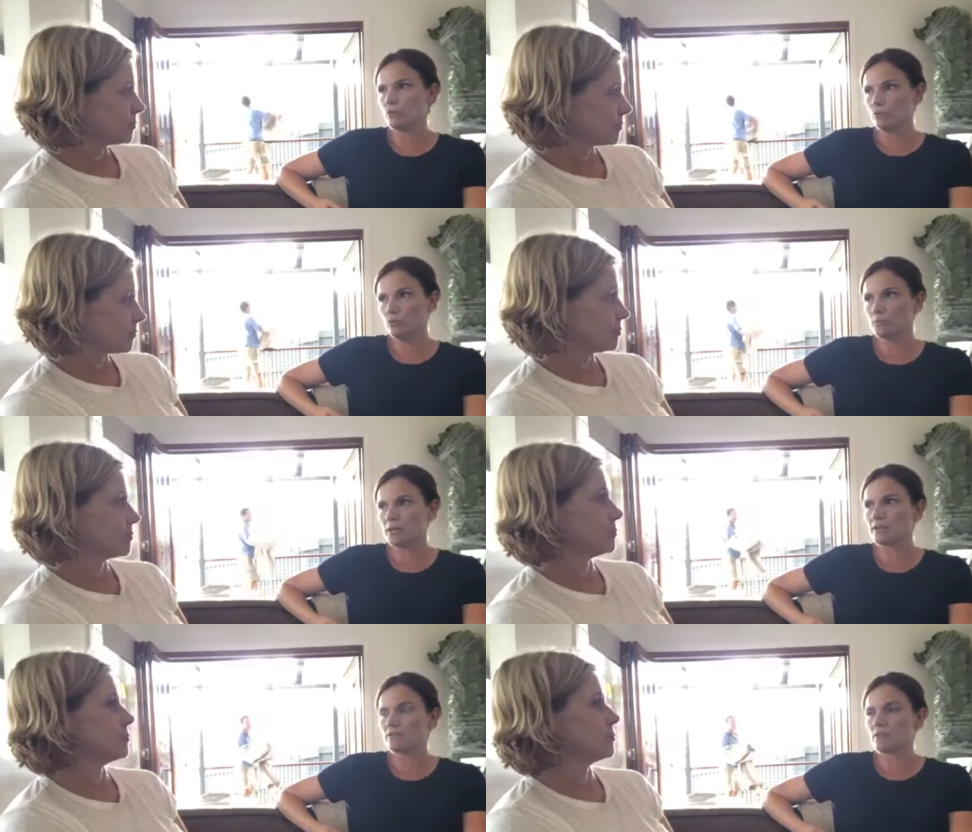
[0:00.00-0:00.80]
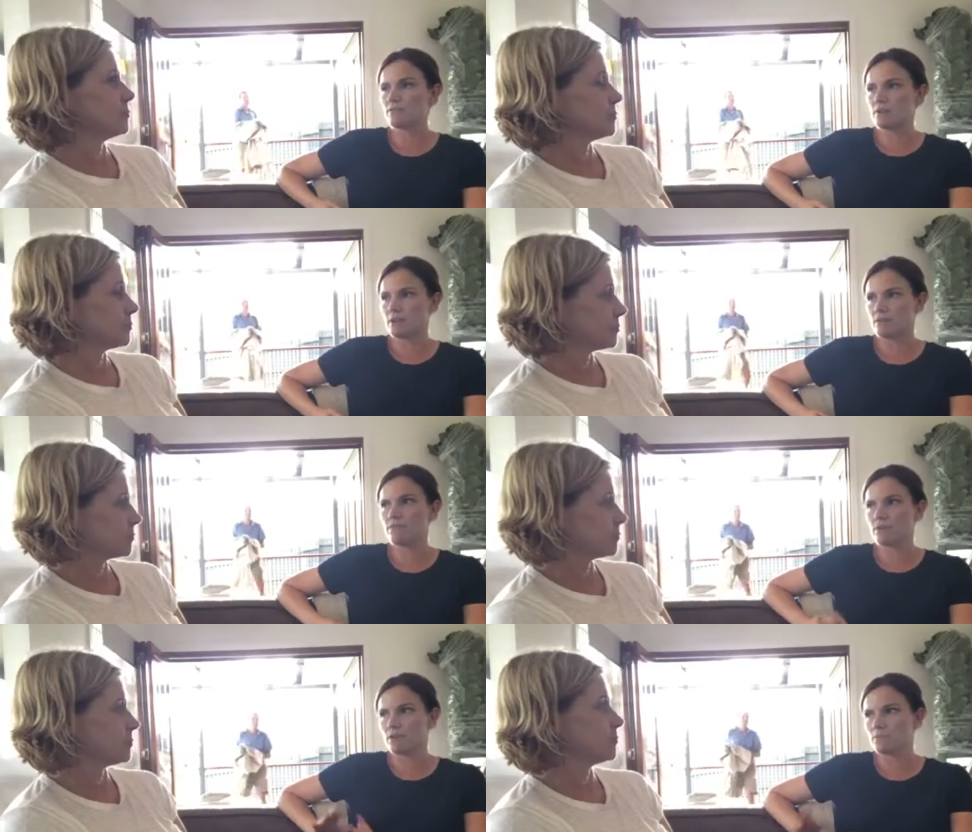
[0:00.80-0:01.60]
Speaker 1: full, but a very,
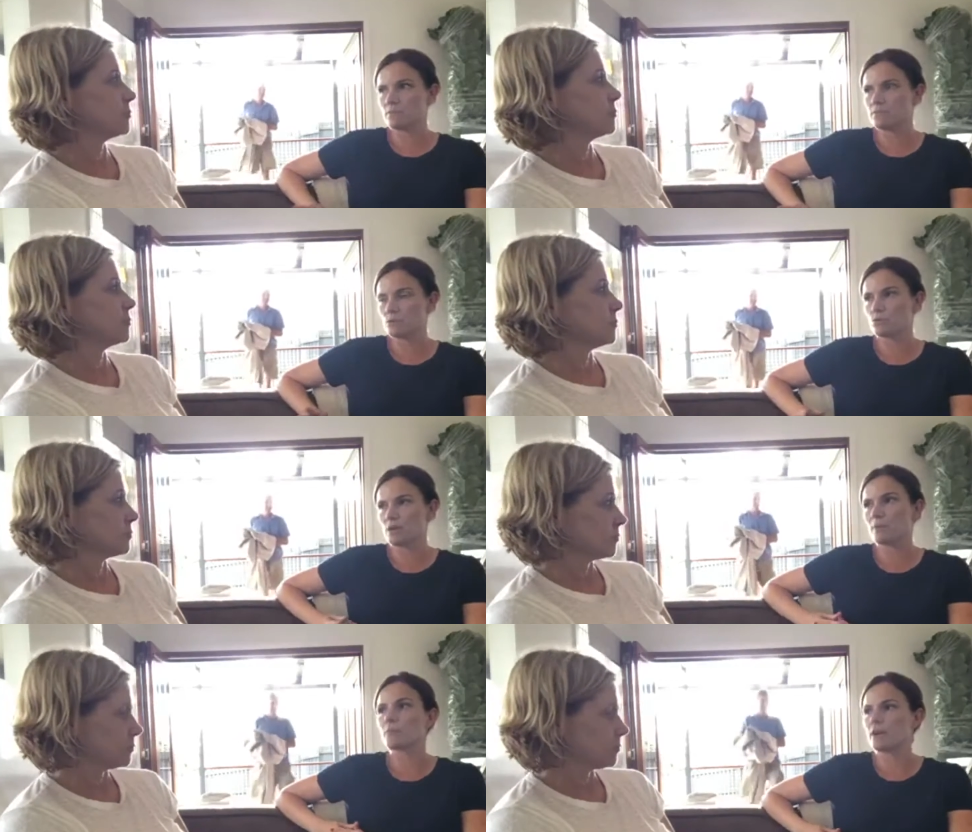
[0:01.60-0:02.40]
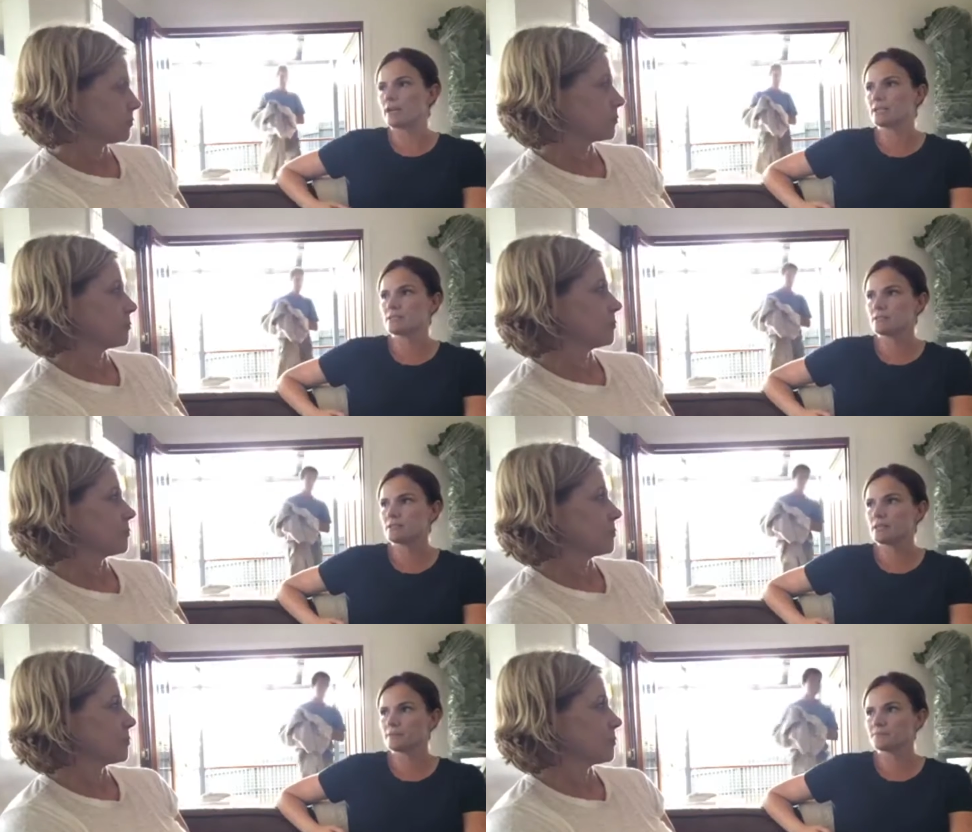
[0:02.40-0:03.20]
very good upgrade.
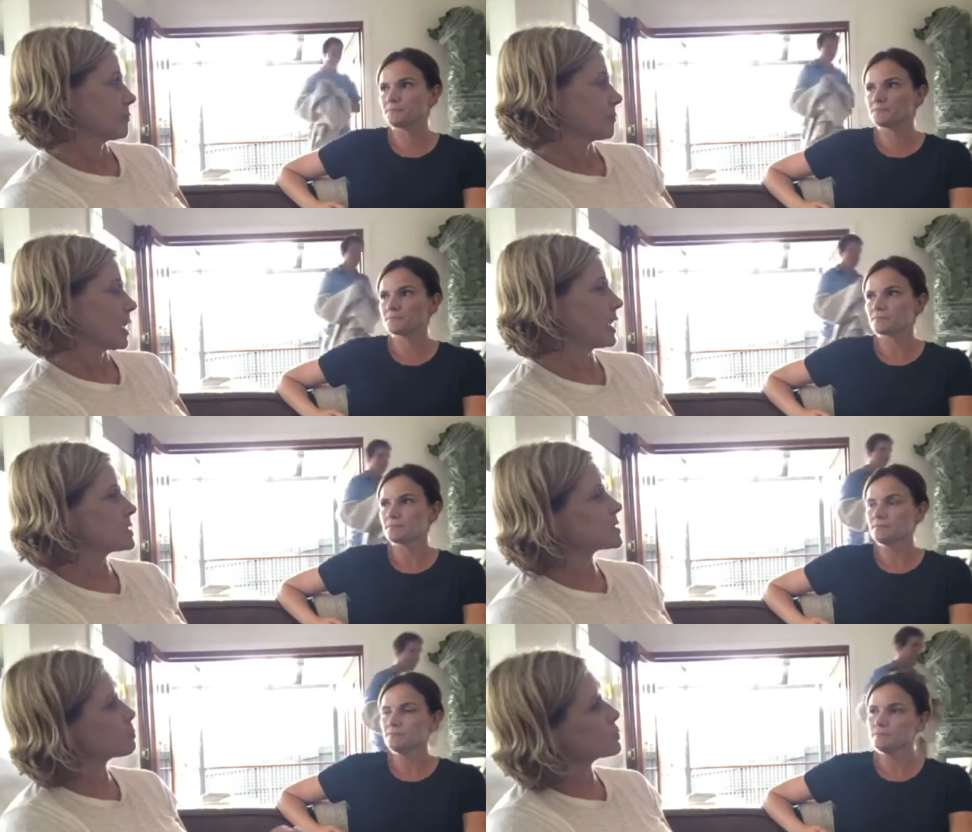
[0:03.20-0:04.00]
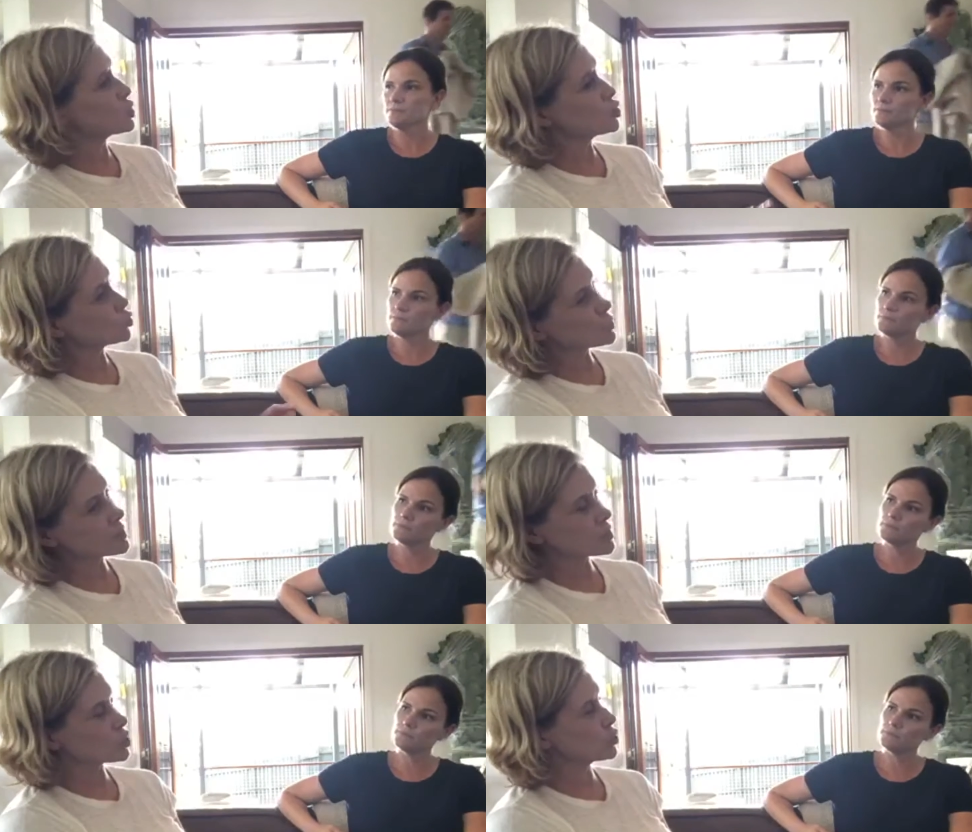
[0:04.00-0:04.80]
Yeah.
Speaker 2: Has that been your
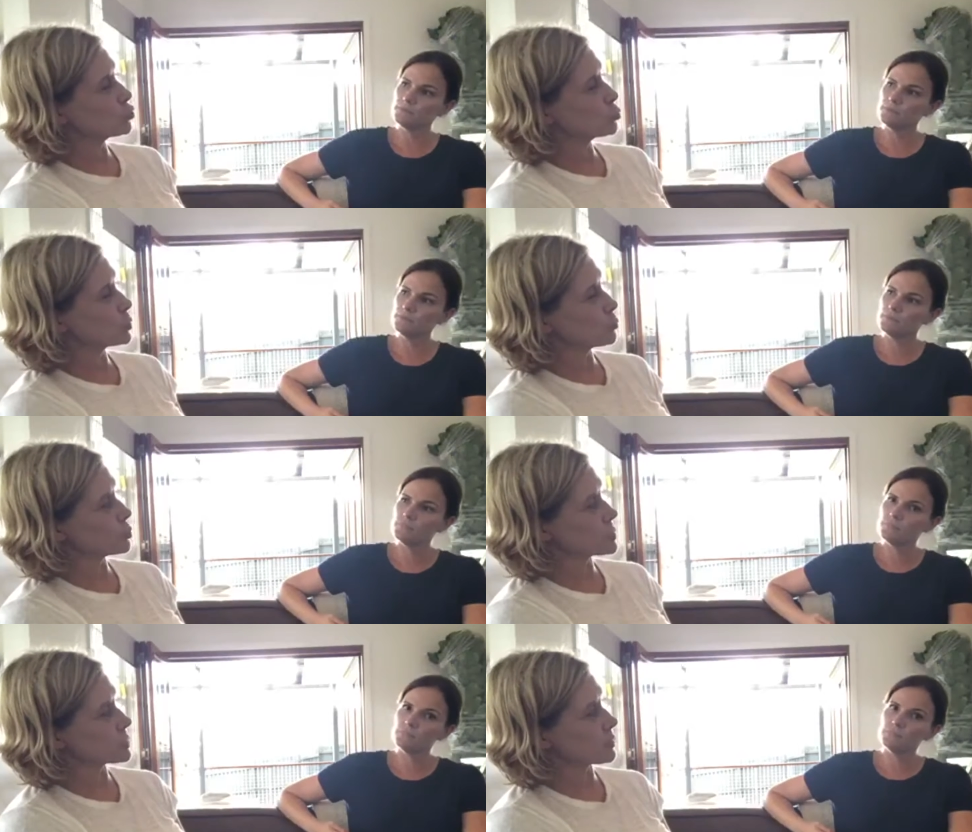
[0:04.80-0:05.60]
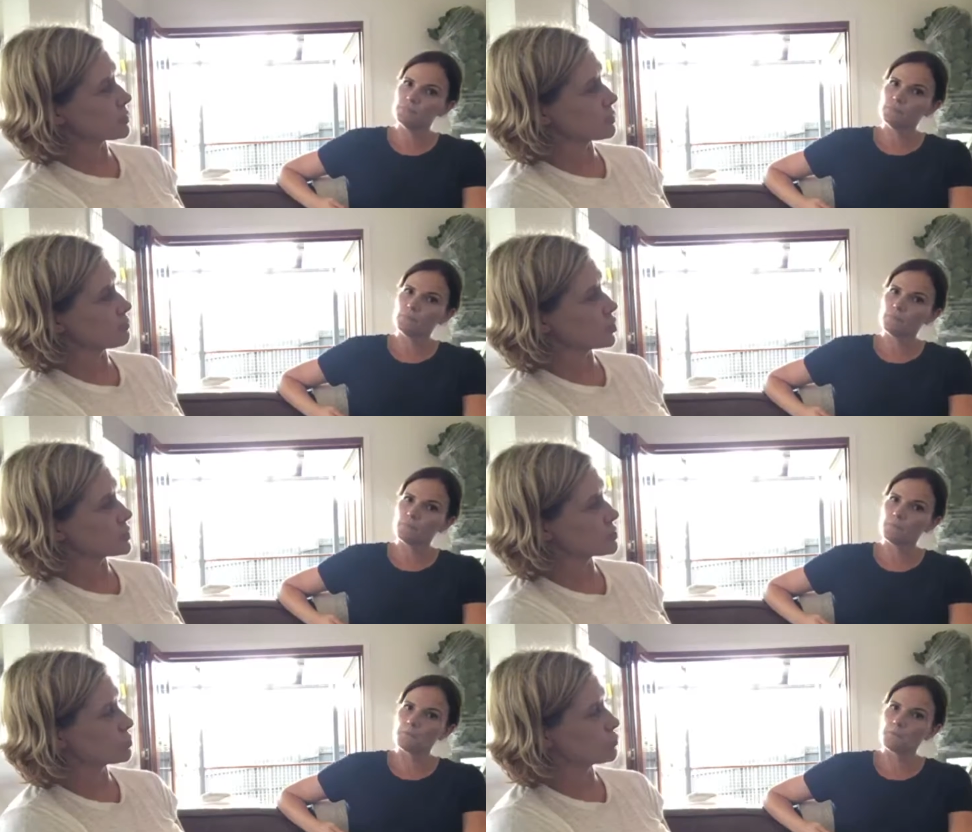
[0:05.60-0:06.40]
decision or was that the
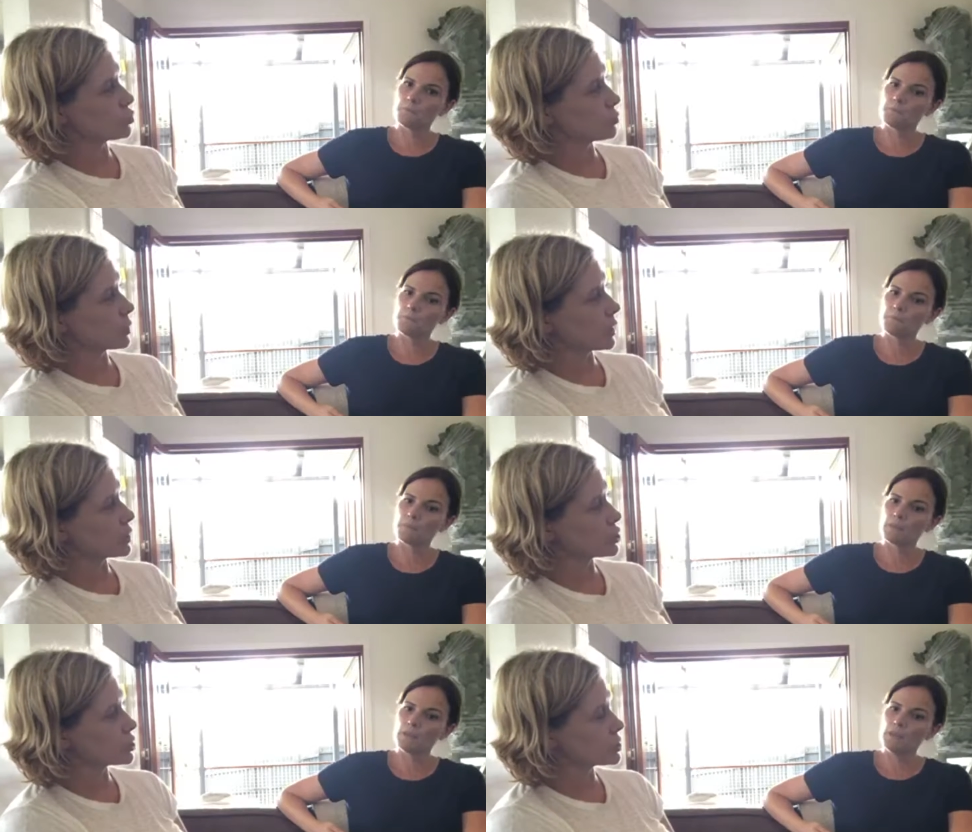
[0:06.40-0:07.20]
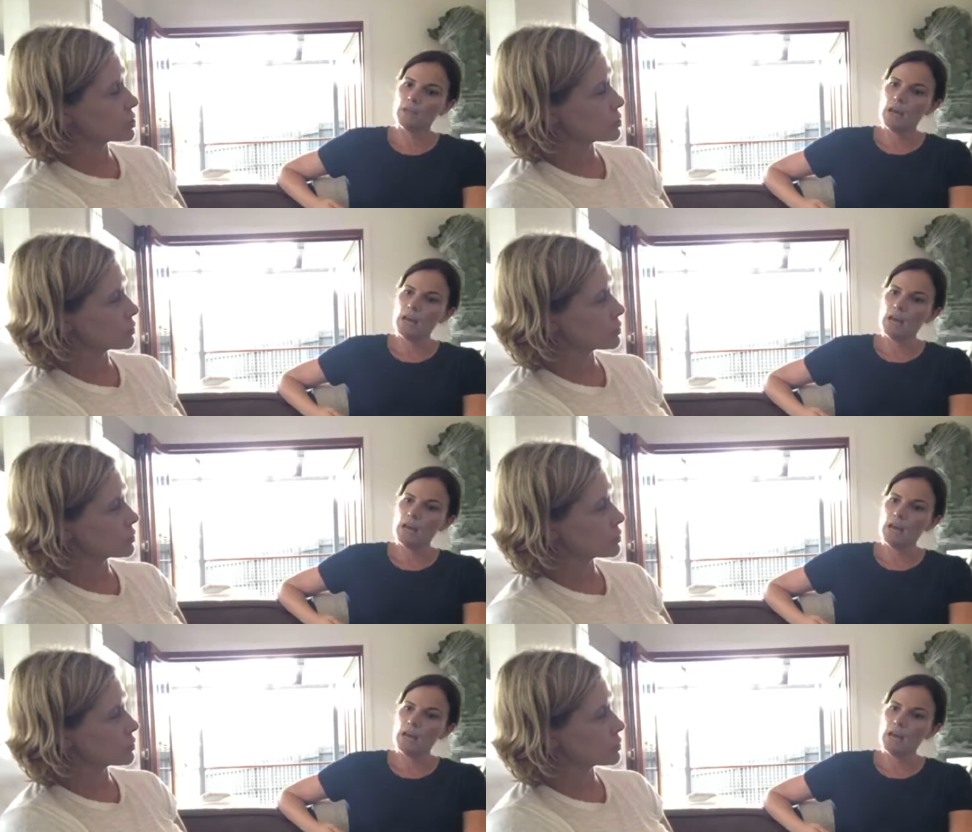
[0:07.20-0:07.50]
advice of your agent